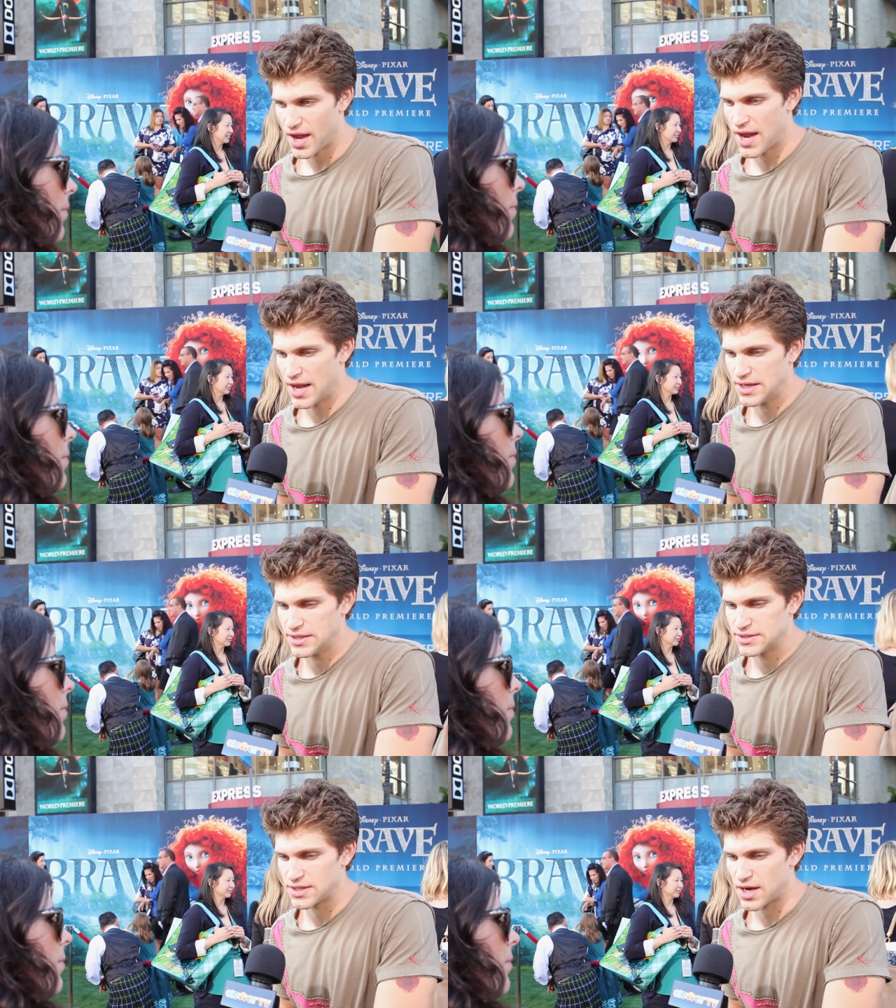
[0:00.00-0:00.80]

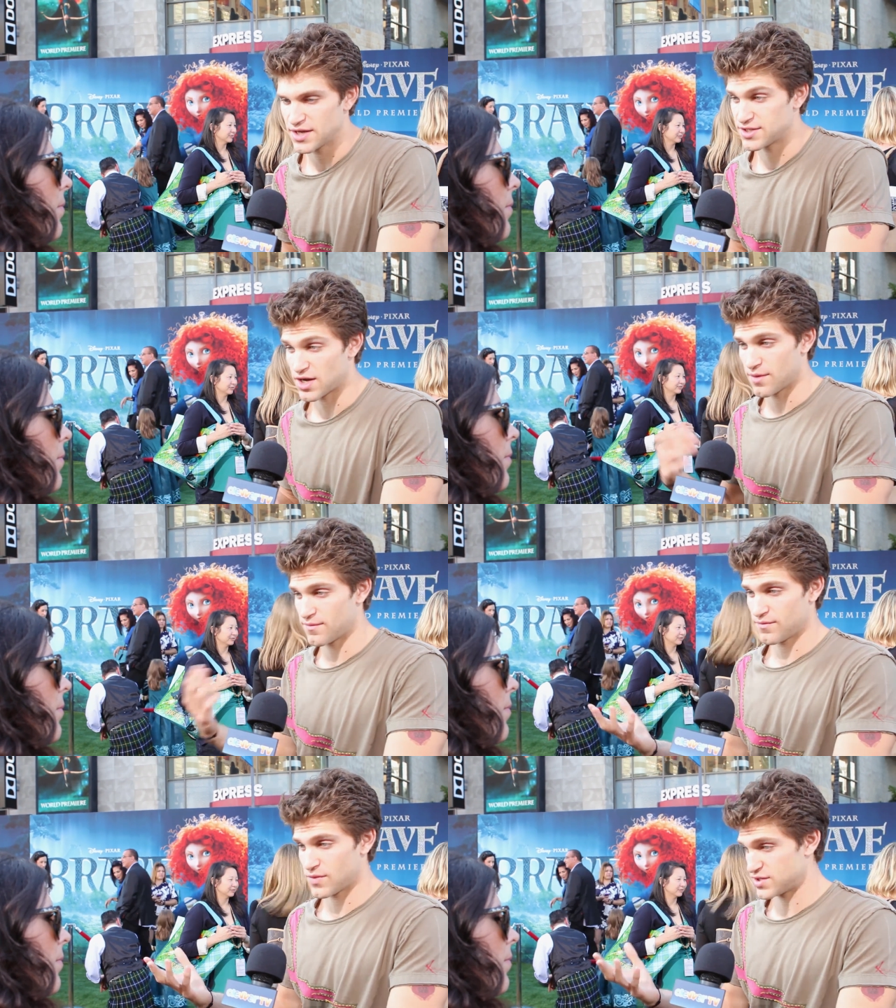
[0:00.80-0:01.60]
and I saw
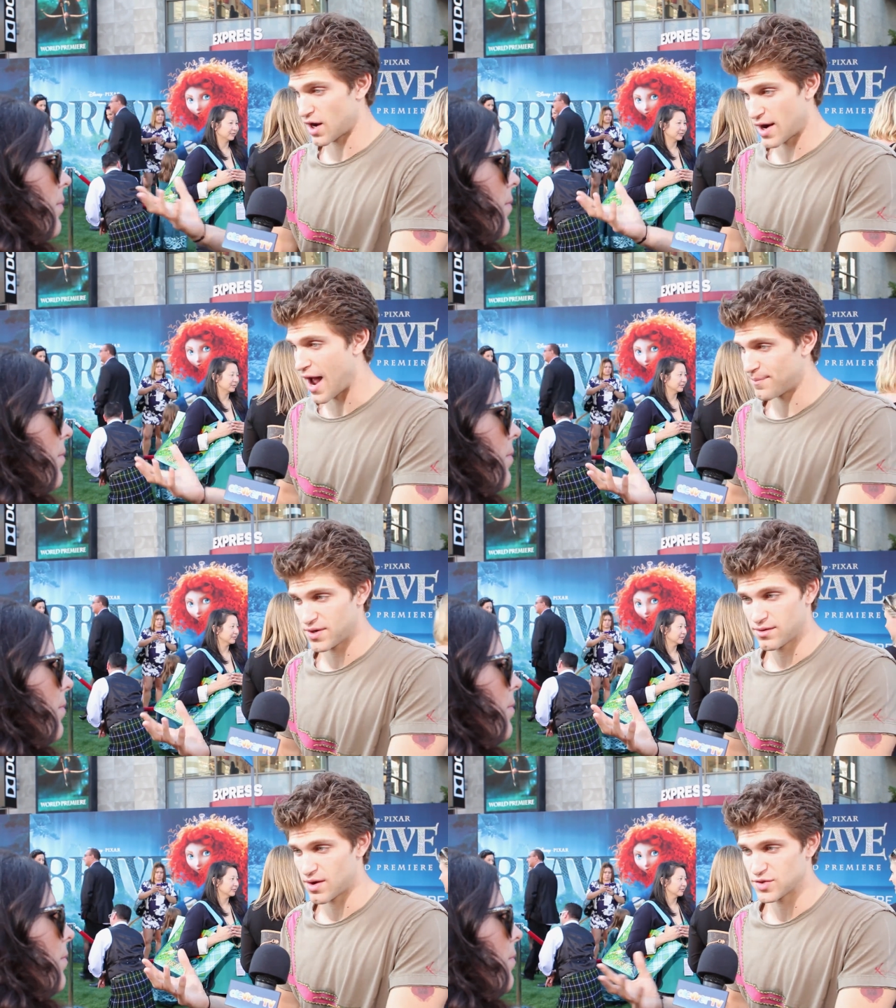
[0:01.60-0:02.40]
it
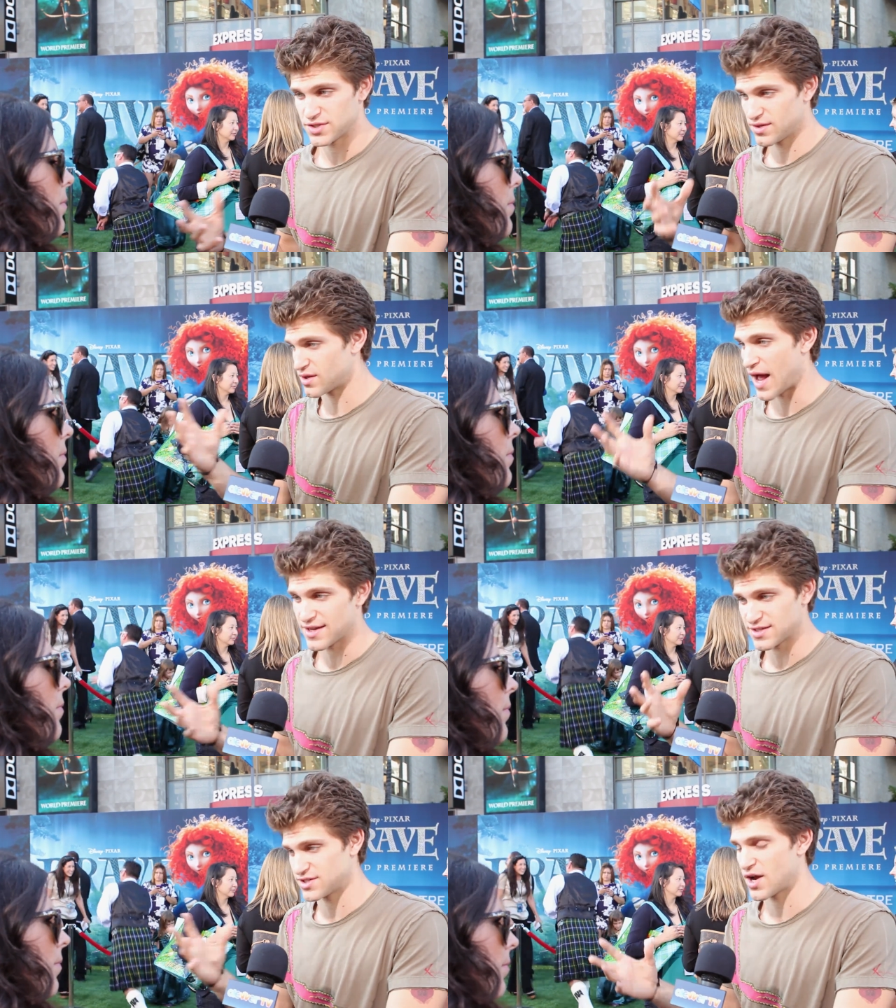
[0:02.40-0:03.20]
happen. I was in
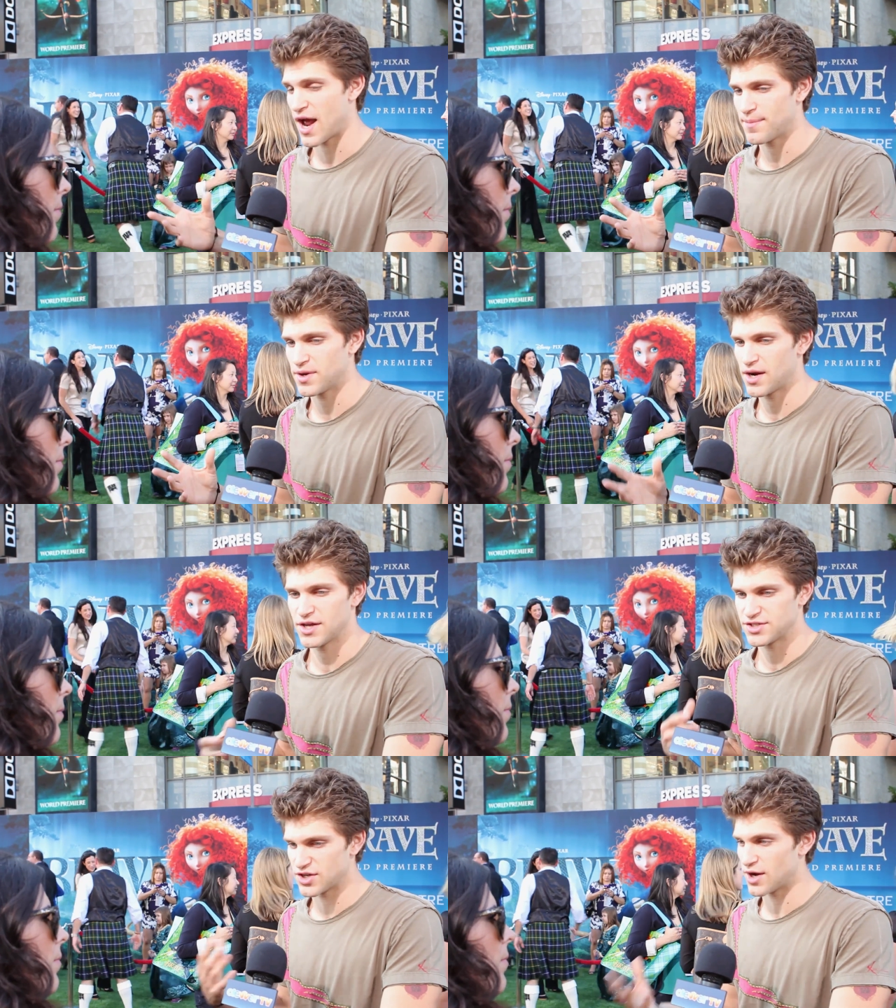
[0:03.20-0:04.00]
class. I saw it happen,
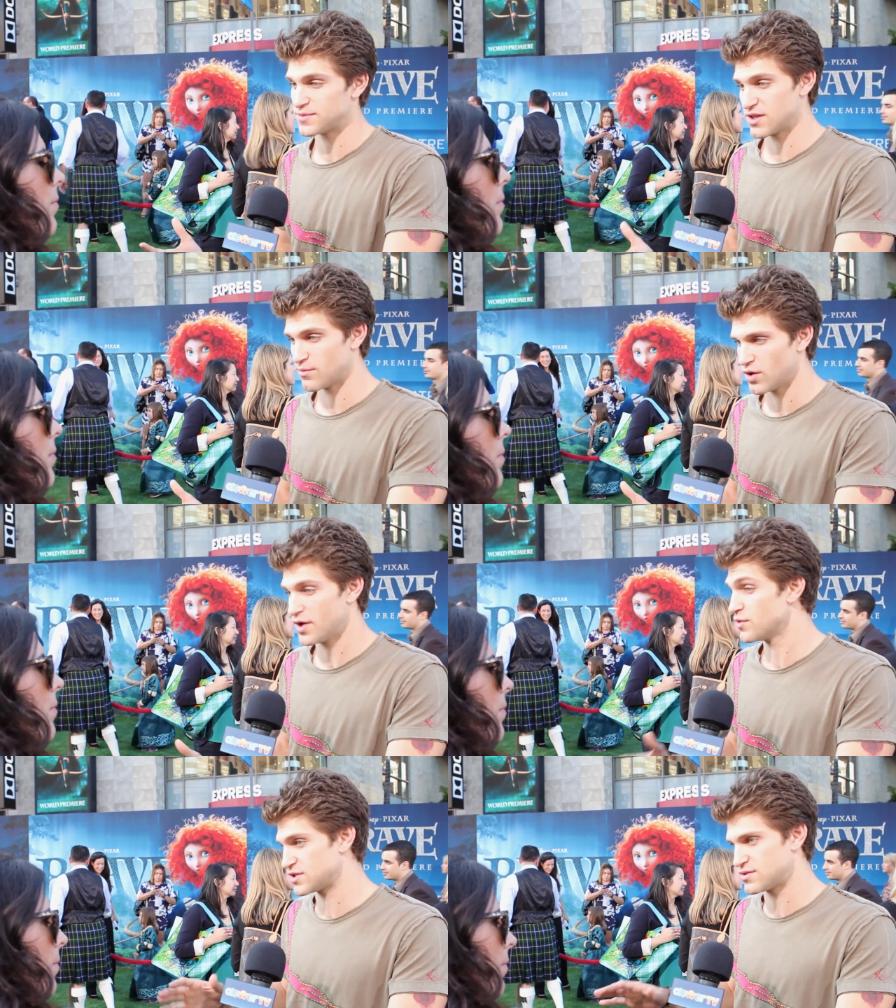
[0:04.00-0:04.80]
and I stood up to the
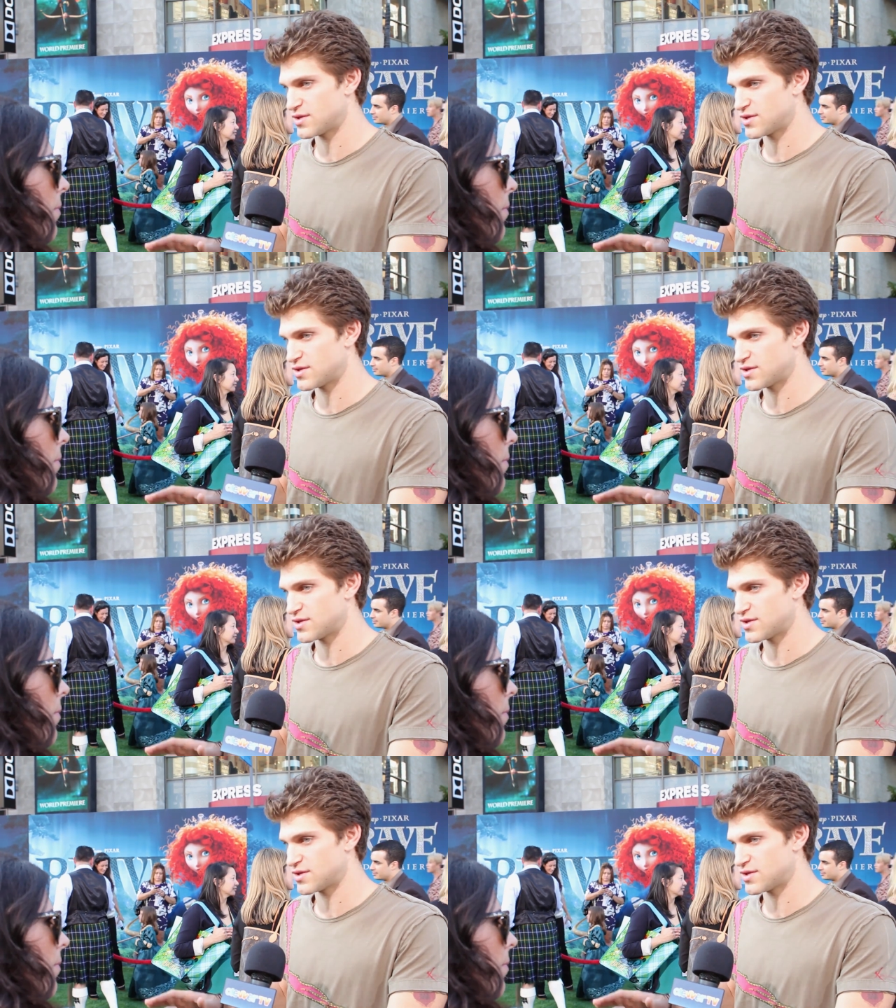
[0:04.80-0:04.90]
bully. He was